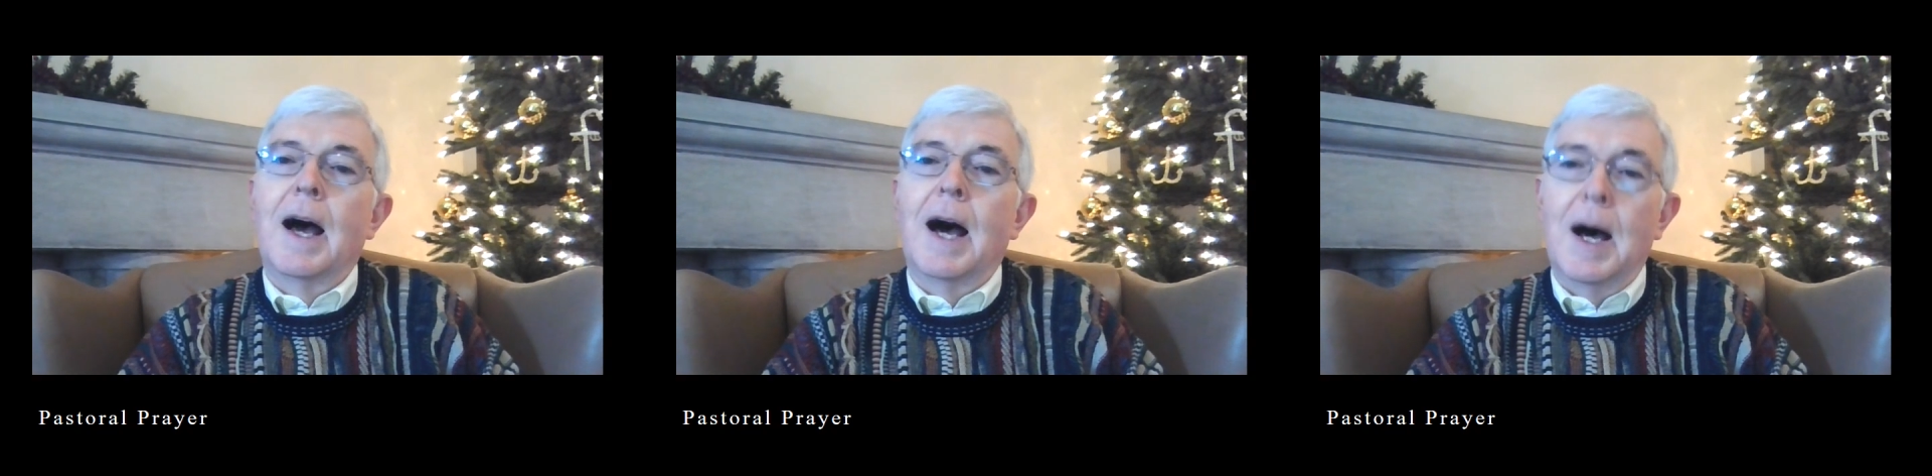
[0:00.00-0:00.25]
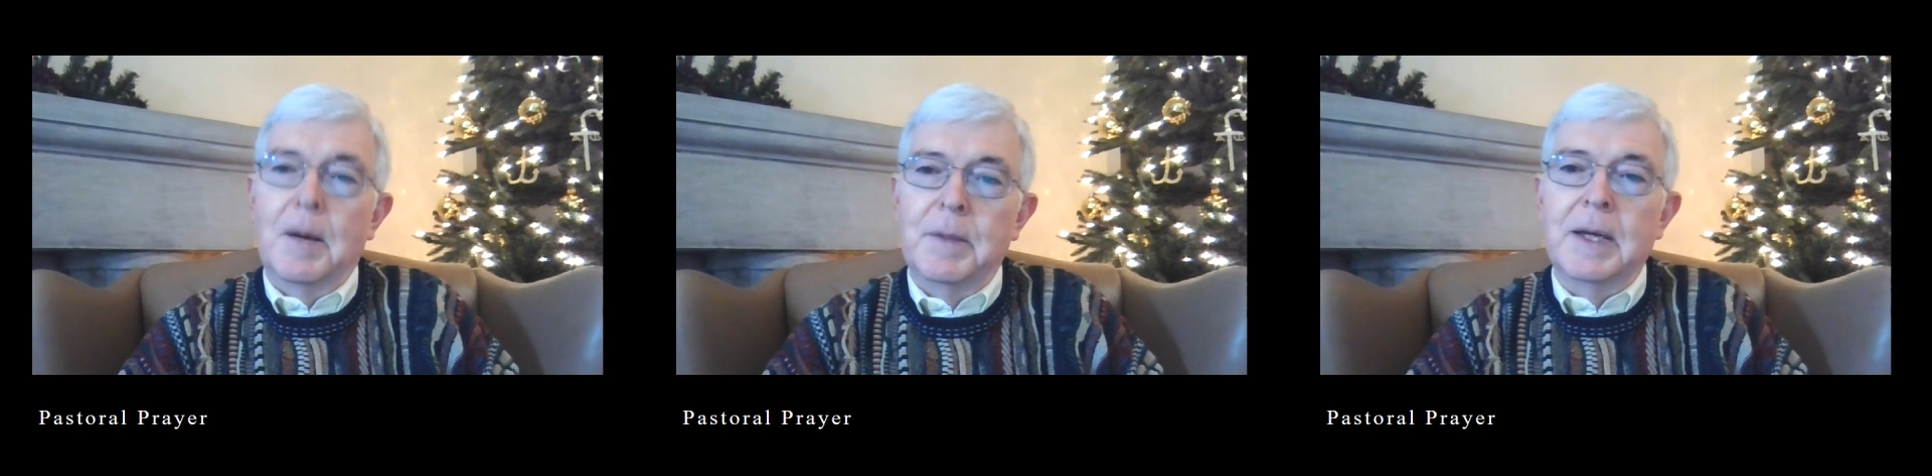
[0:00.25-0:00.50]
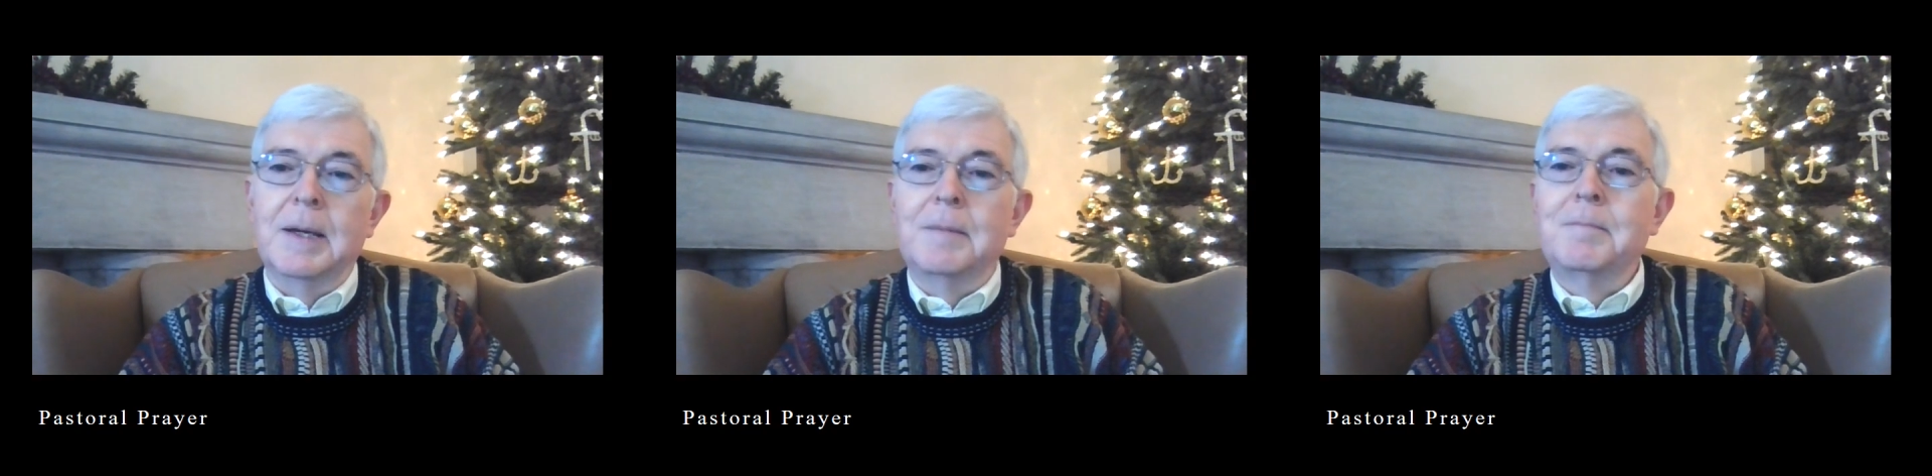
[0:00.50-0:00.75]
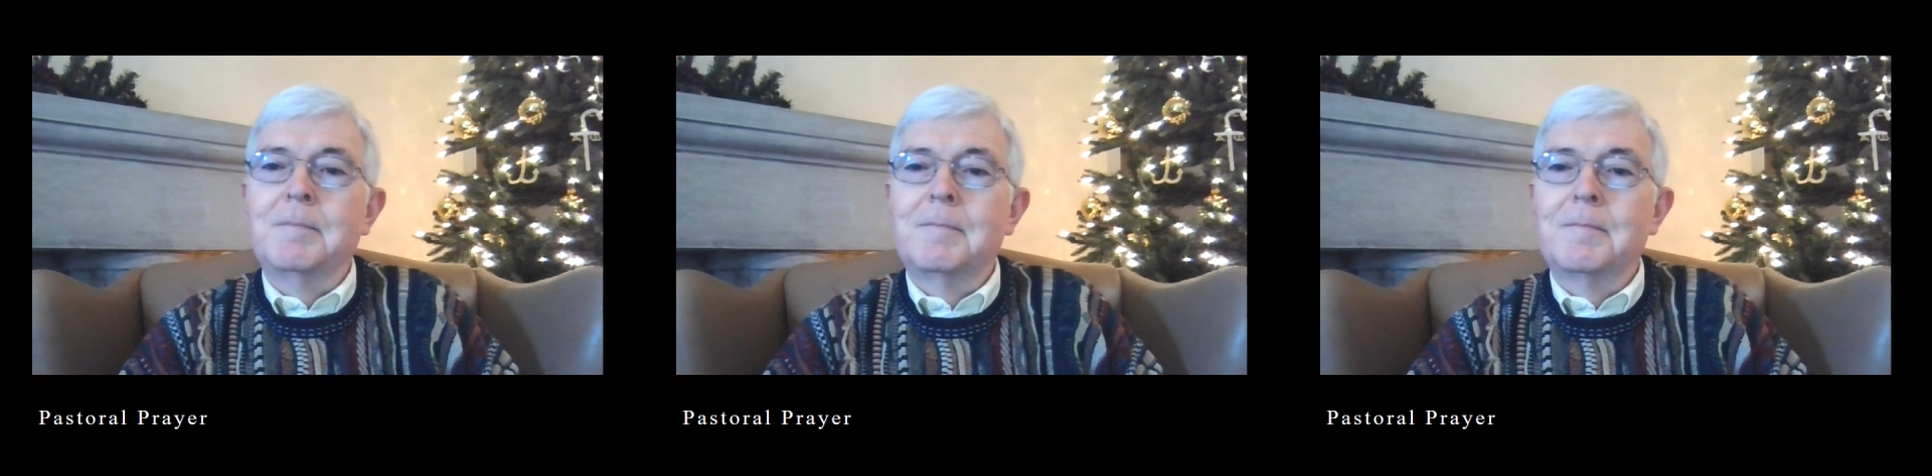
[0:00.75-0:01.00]
Amen
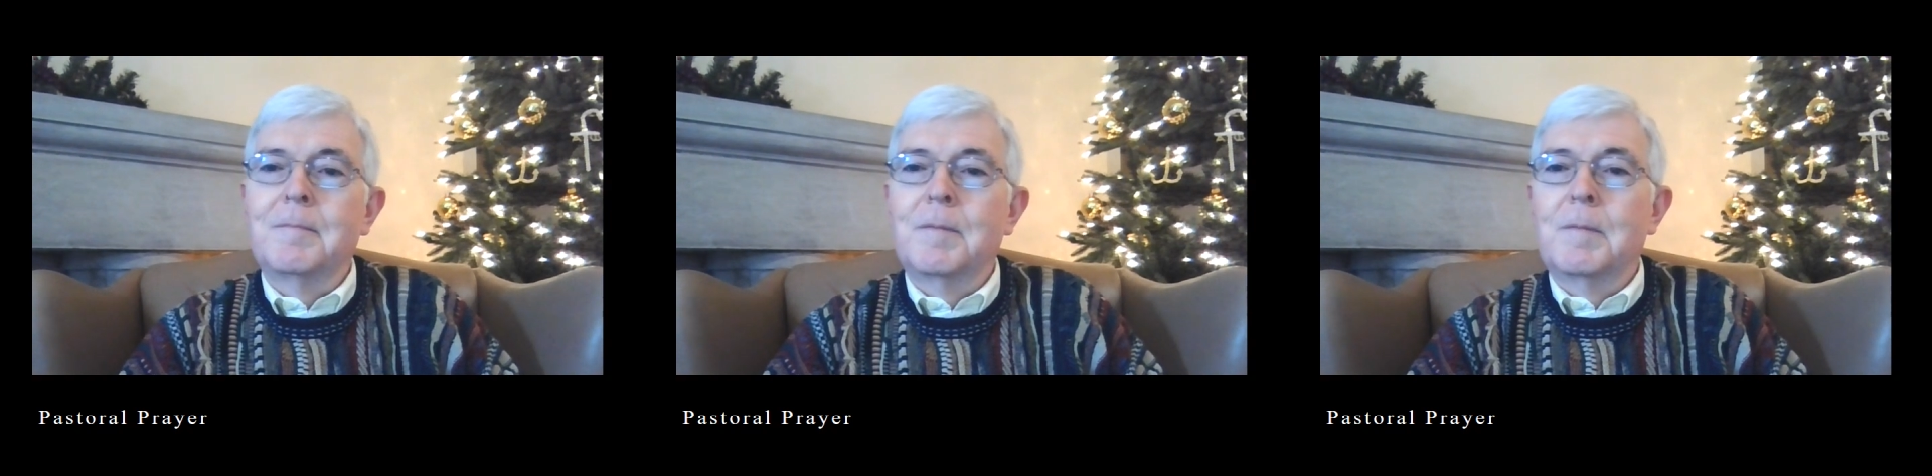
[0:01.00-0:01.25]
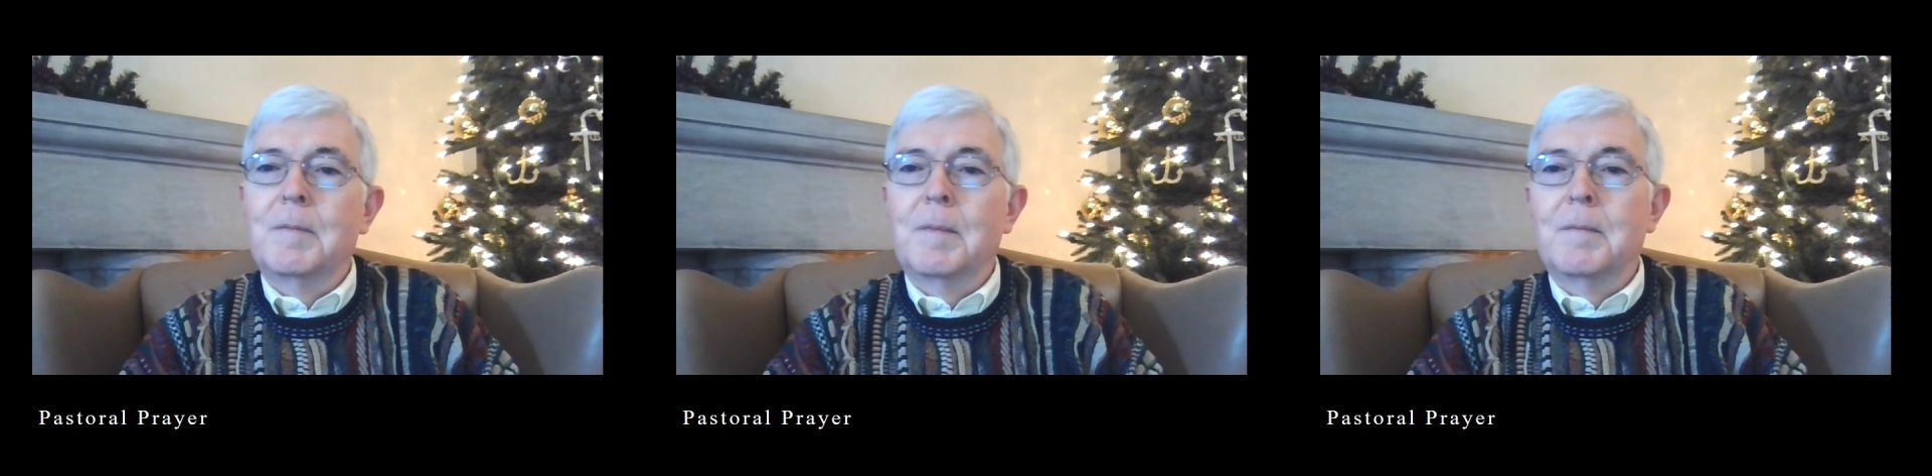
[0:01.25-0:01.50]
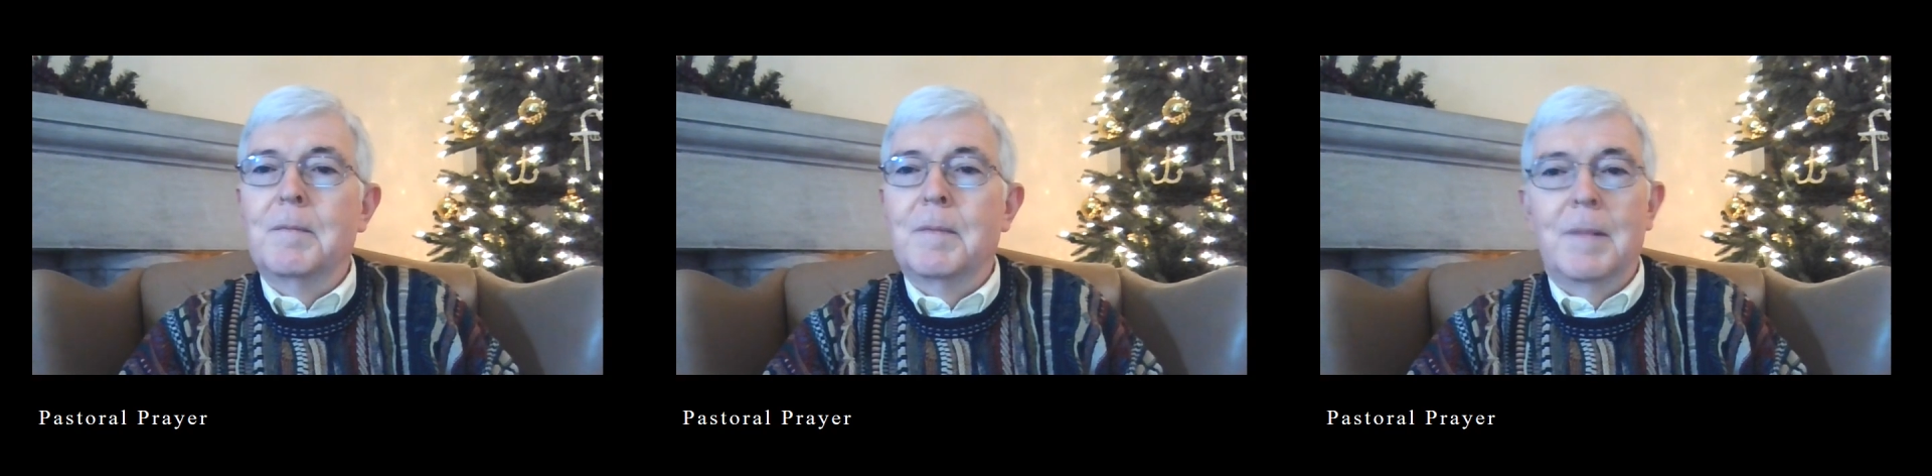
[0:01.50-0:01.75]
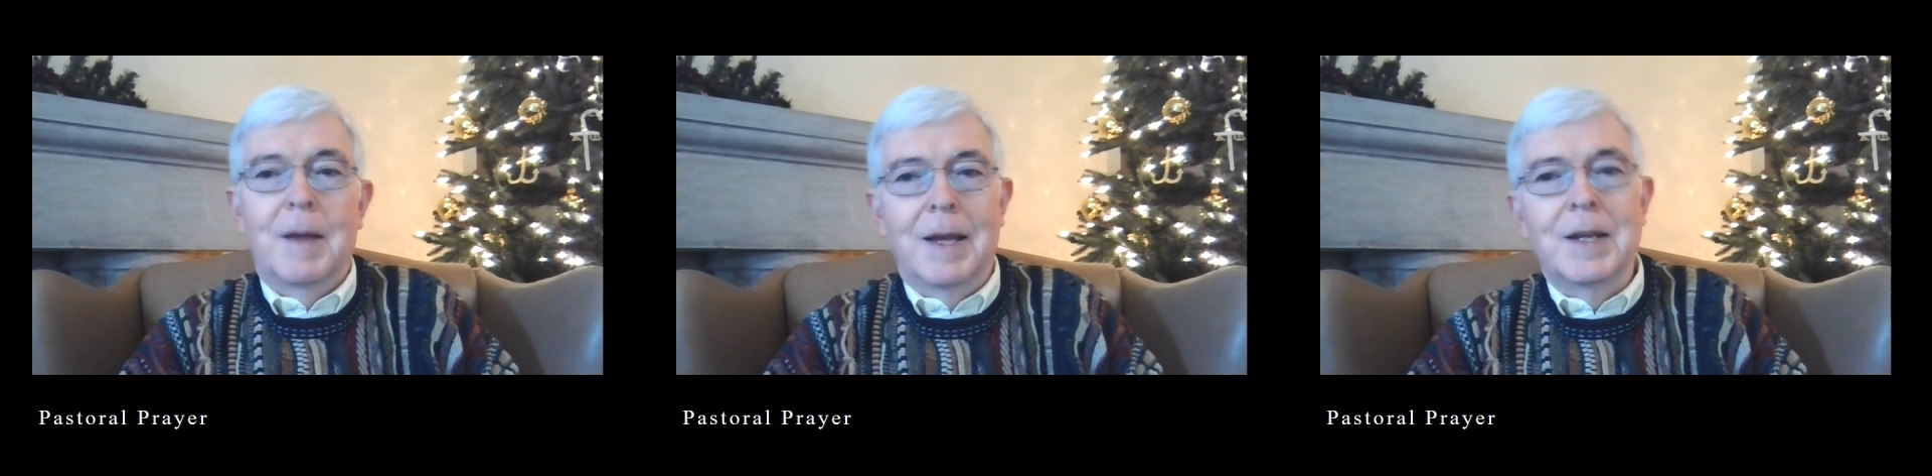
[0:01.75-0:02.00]

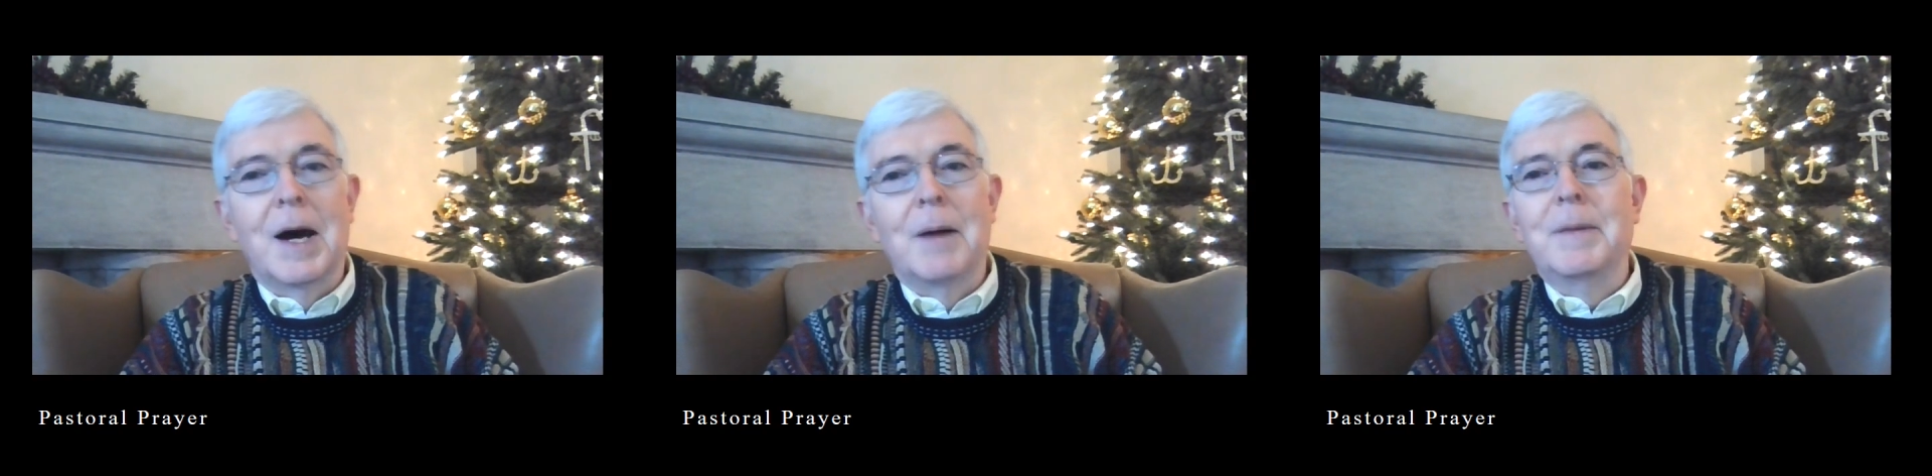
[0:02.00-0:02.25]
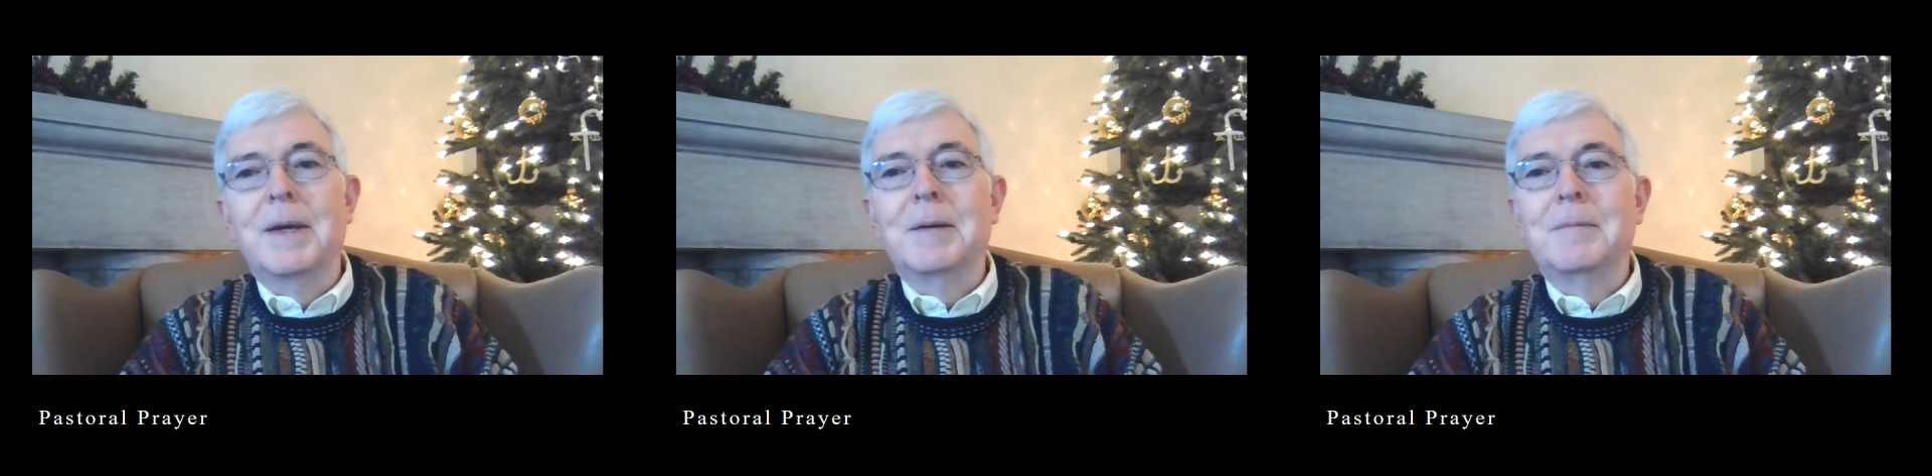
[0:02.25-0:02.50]
and amen.